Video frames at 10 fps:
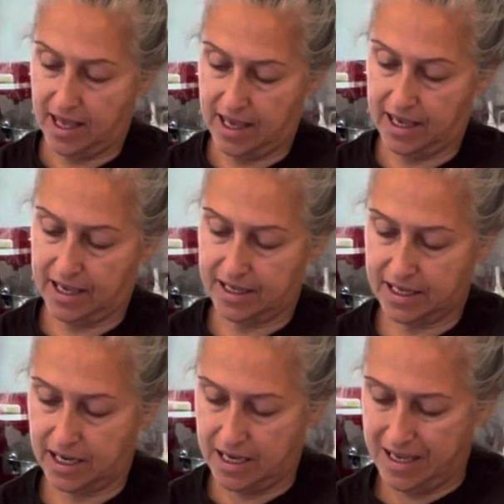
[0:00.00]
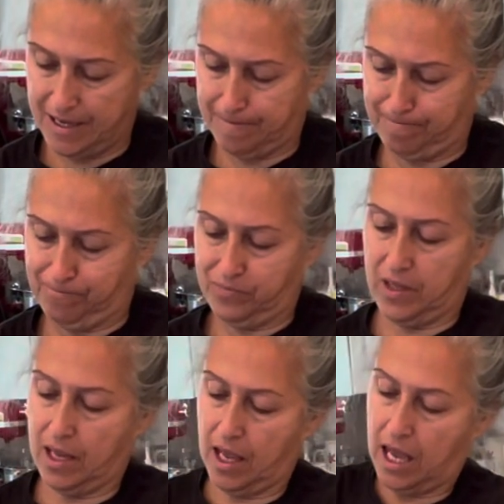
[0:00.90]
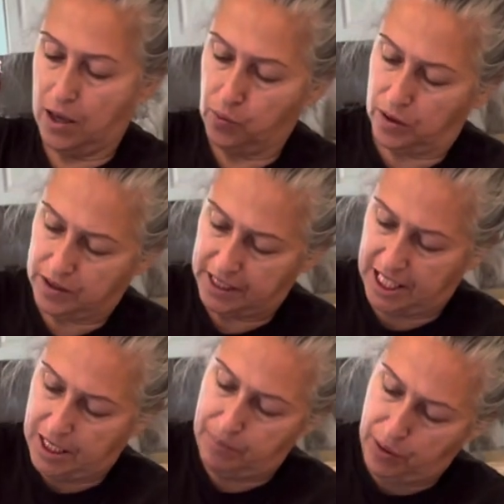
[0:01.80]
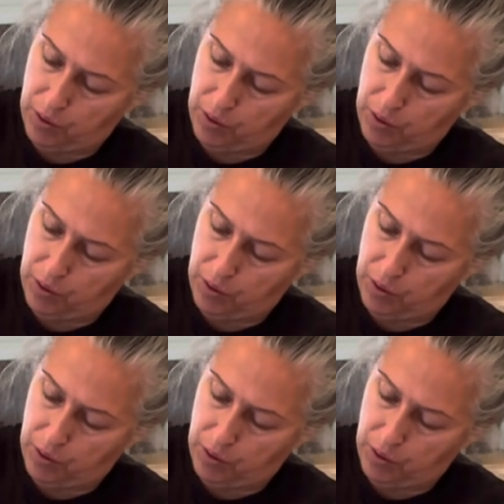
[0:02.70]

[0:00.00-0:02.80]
And I will keep